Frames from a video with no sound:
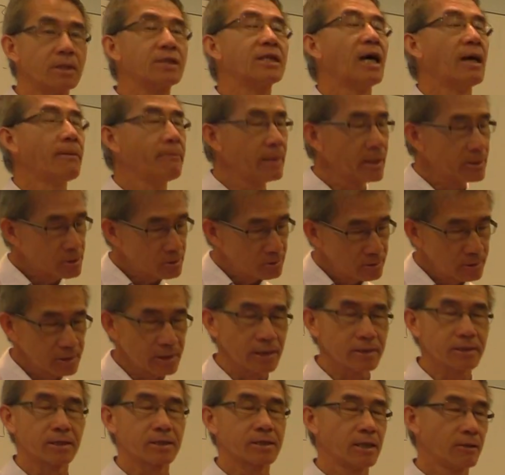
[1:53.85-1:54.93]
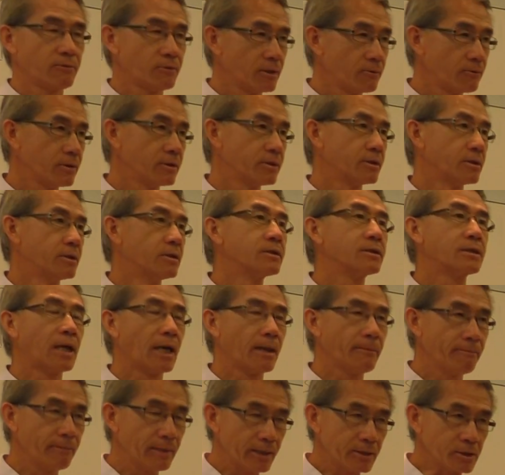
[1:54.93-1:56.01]
Dimensional, that's exactly what I want to hear.
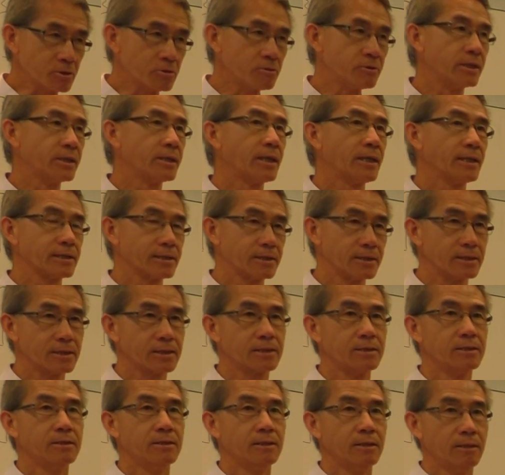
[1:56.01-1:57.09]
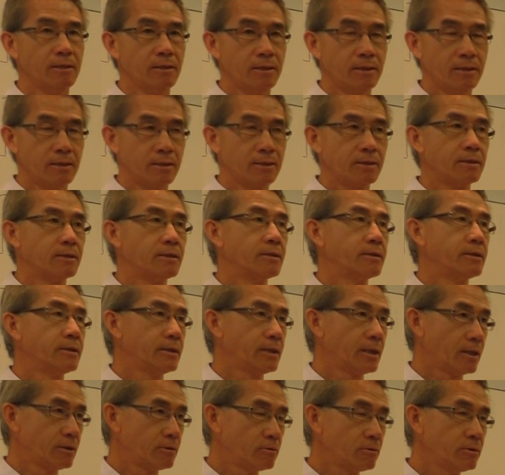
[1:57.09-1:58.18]
Dimensional analysis.
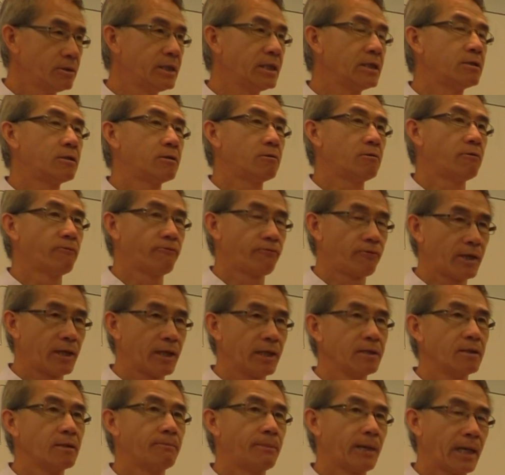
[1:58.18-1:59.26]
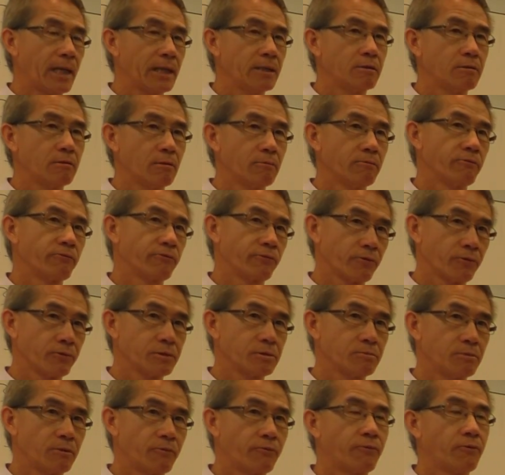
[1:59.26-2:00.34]
Yeah, you need to find the pi term
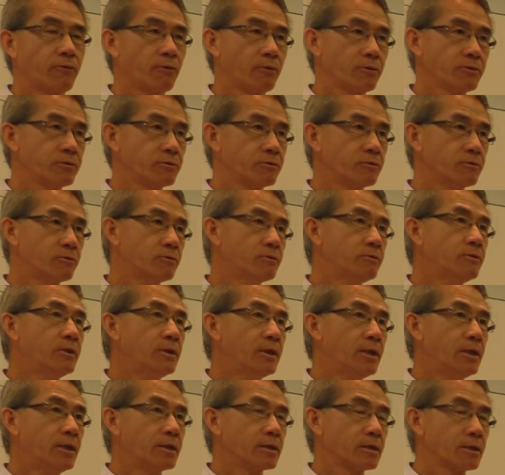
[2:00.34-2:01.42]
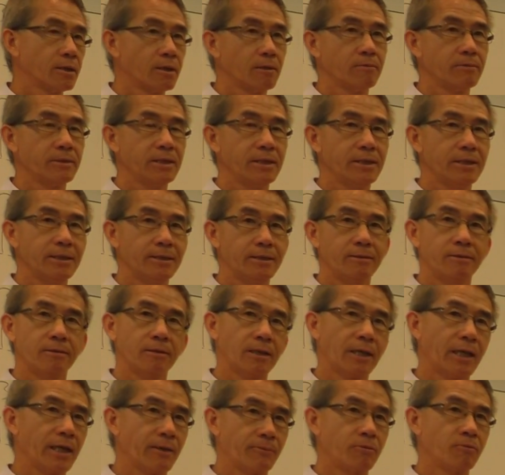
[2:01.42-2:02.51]
first before you tell me
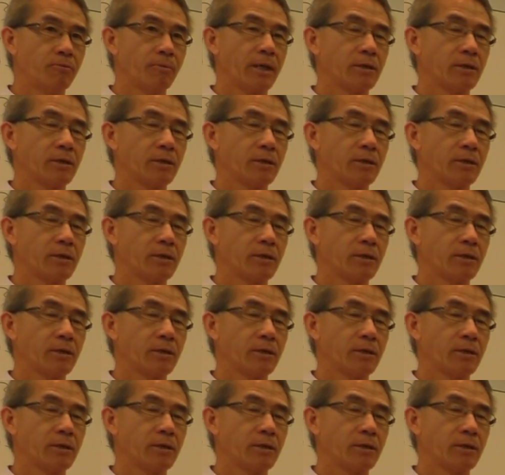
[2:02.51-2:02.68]
I have to